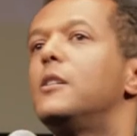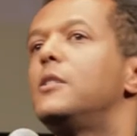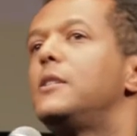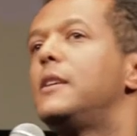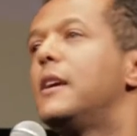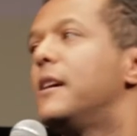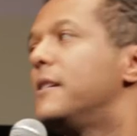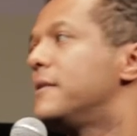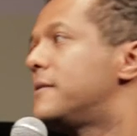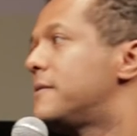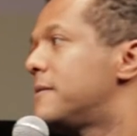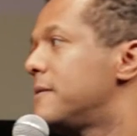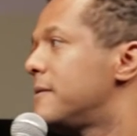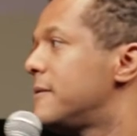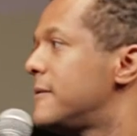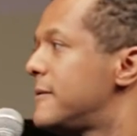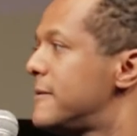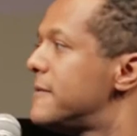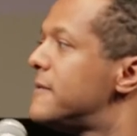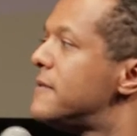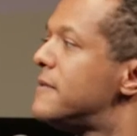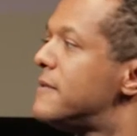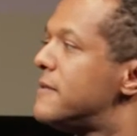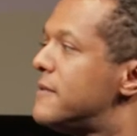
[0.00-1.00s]
question is
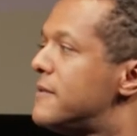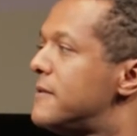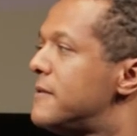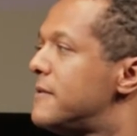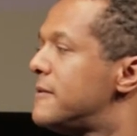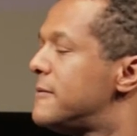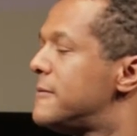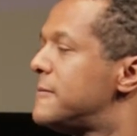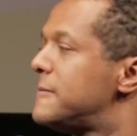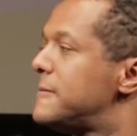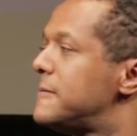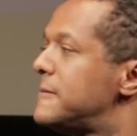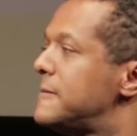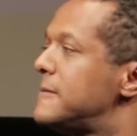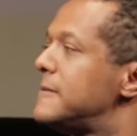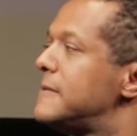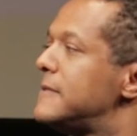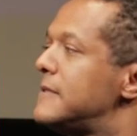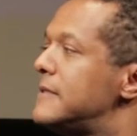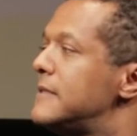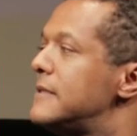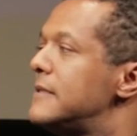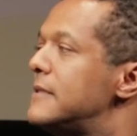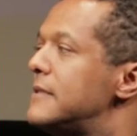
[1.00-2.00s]
about the
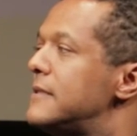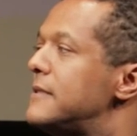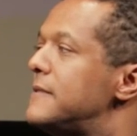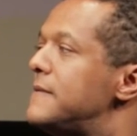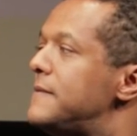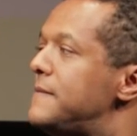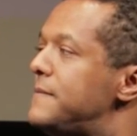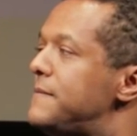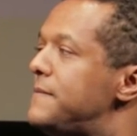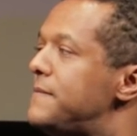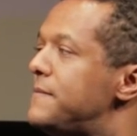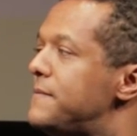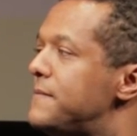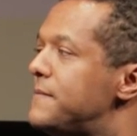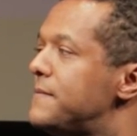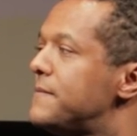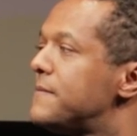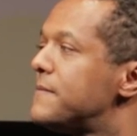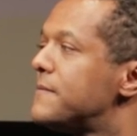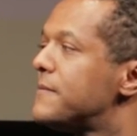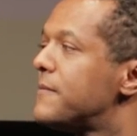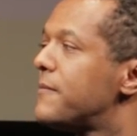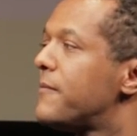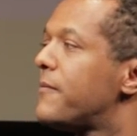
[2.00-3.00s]
relationship with his
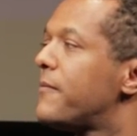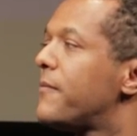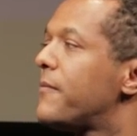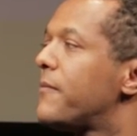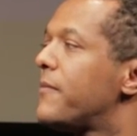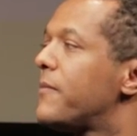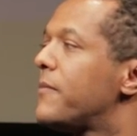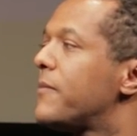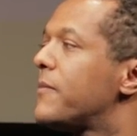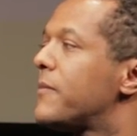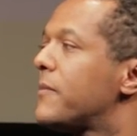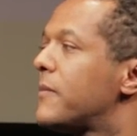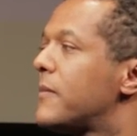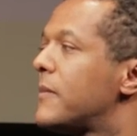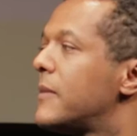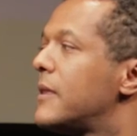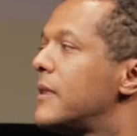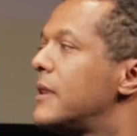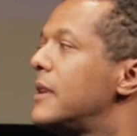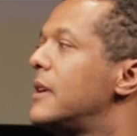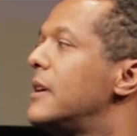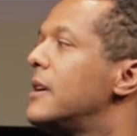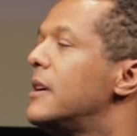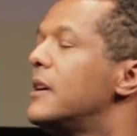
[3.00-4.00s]
cinematographer.
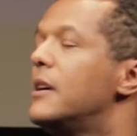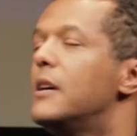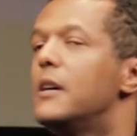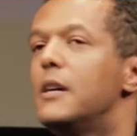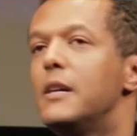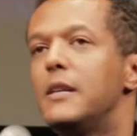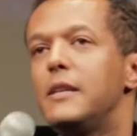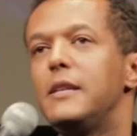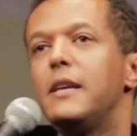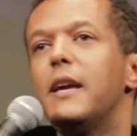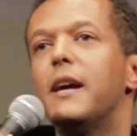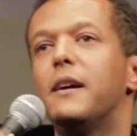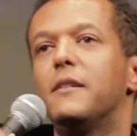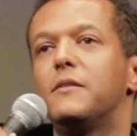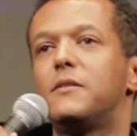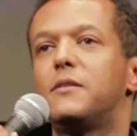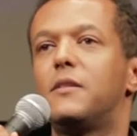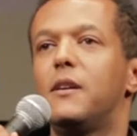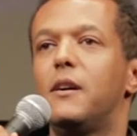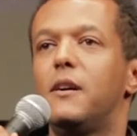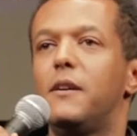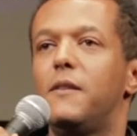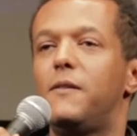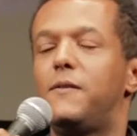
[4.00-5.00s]
Yes,
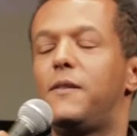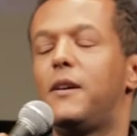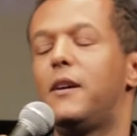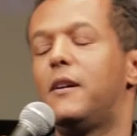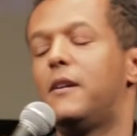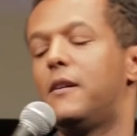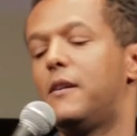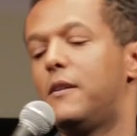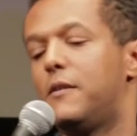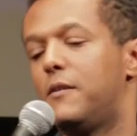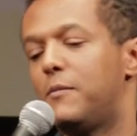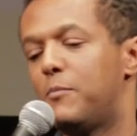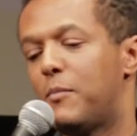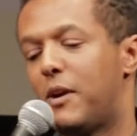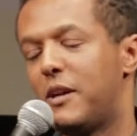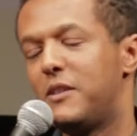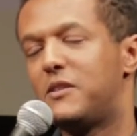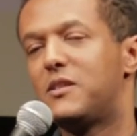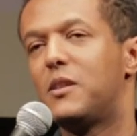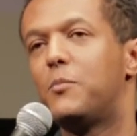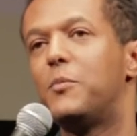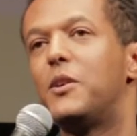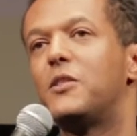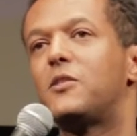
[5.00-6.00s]
my
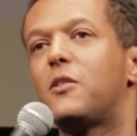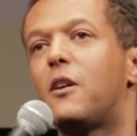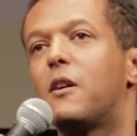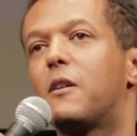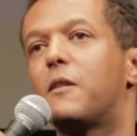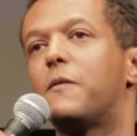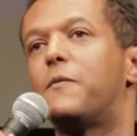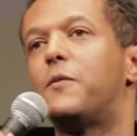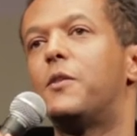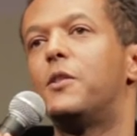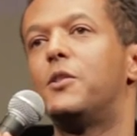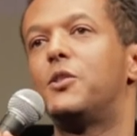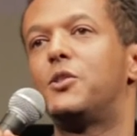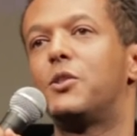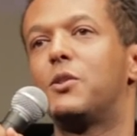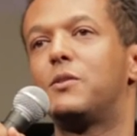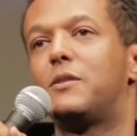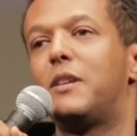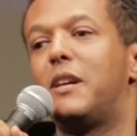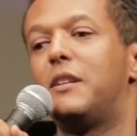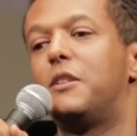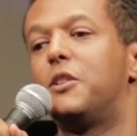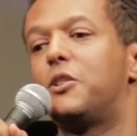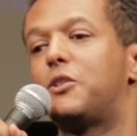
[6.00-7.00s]
cinematographer,
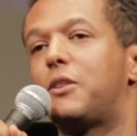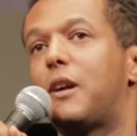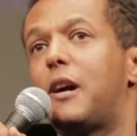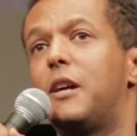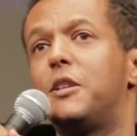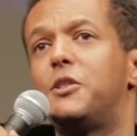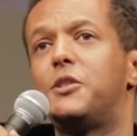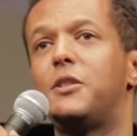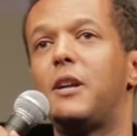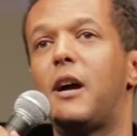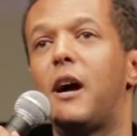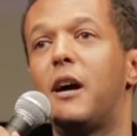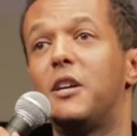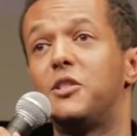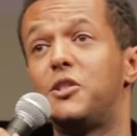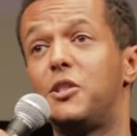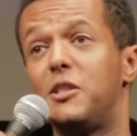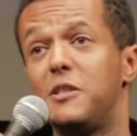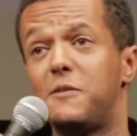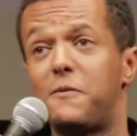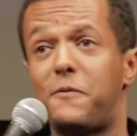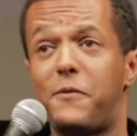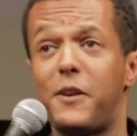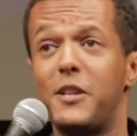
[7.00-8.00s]
José Deschais,
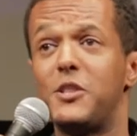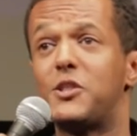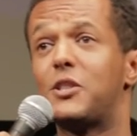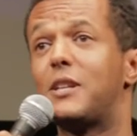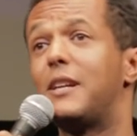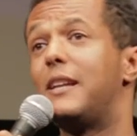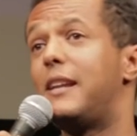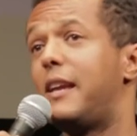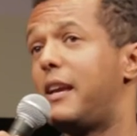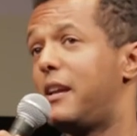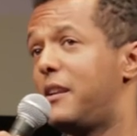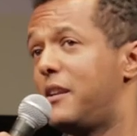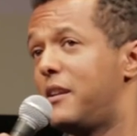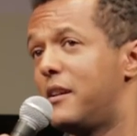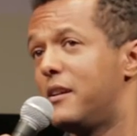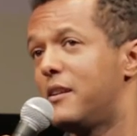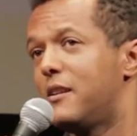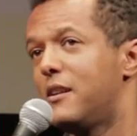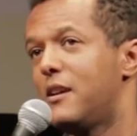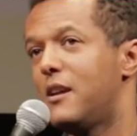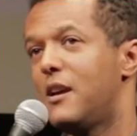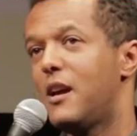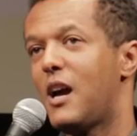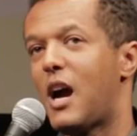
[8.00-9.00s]
she's French-Canadian.
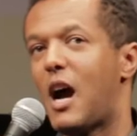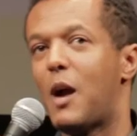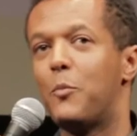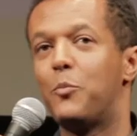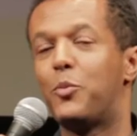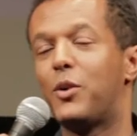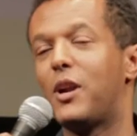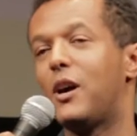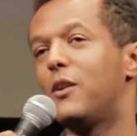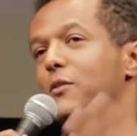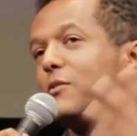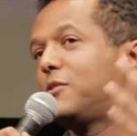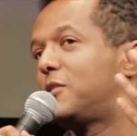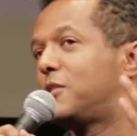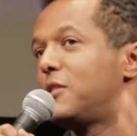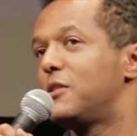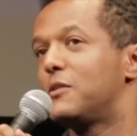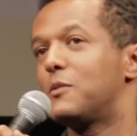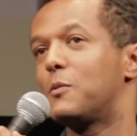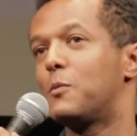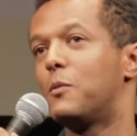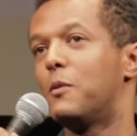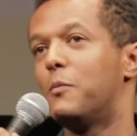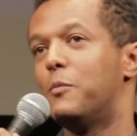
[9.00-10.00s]
I'm proud
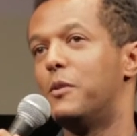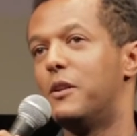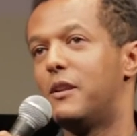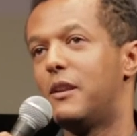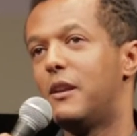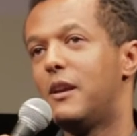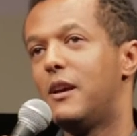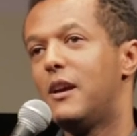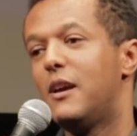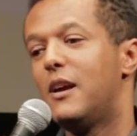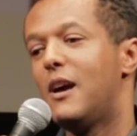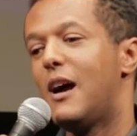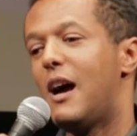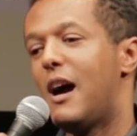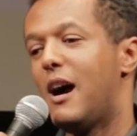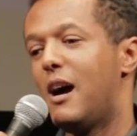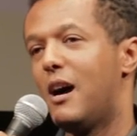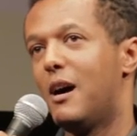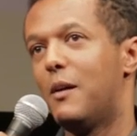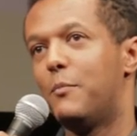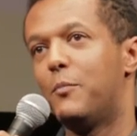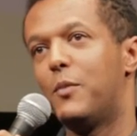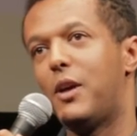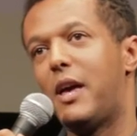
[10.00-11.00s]
she's a woman.
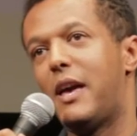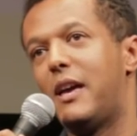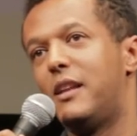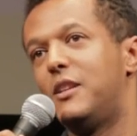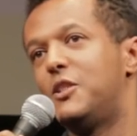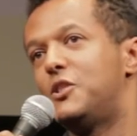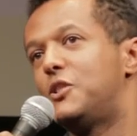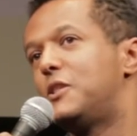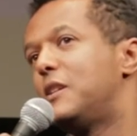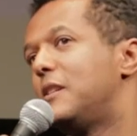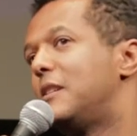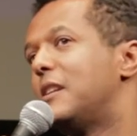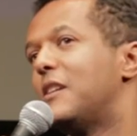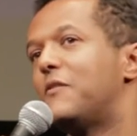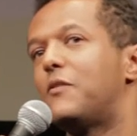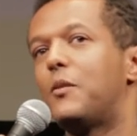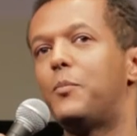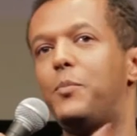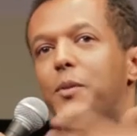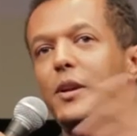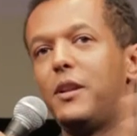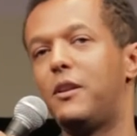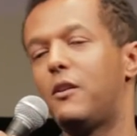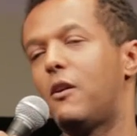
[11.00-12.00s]
And she'd never
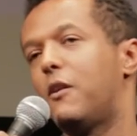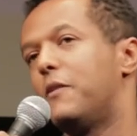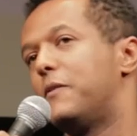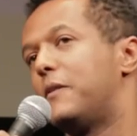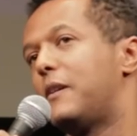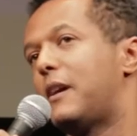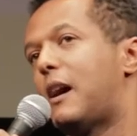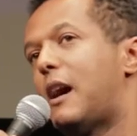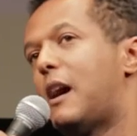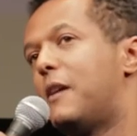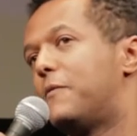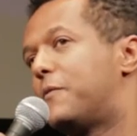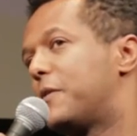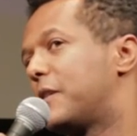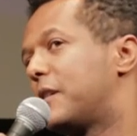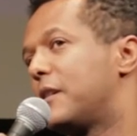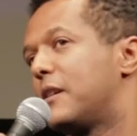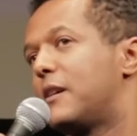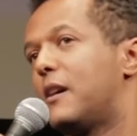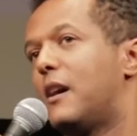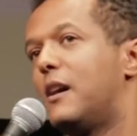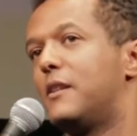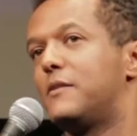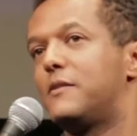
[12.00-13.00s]
been on the African
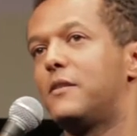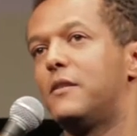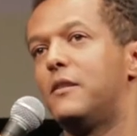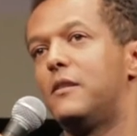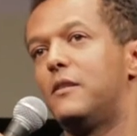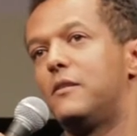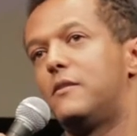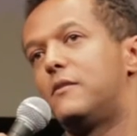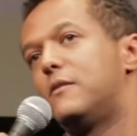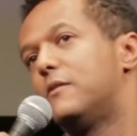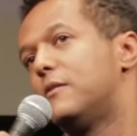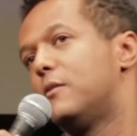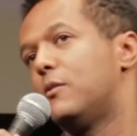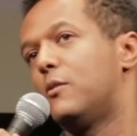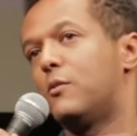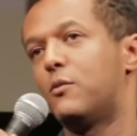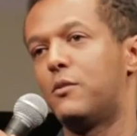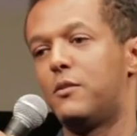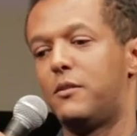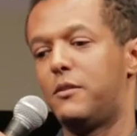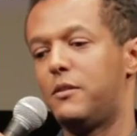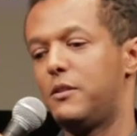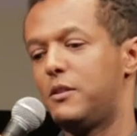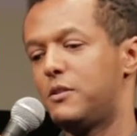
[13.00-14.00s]
continent,
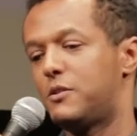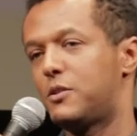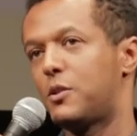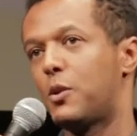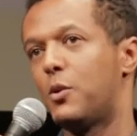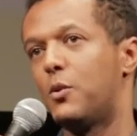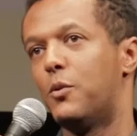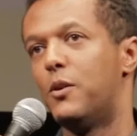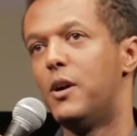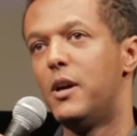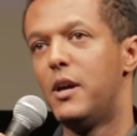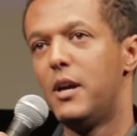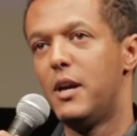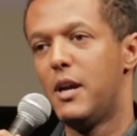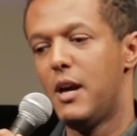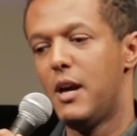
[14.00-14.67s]
or so.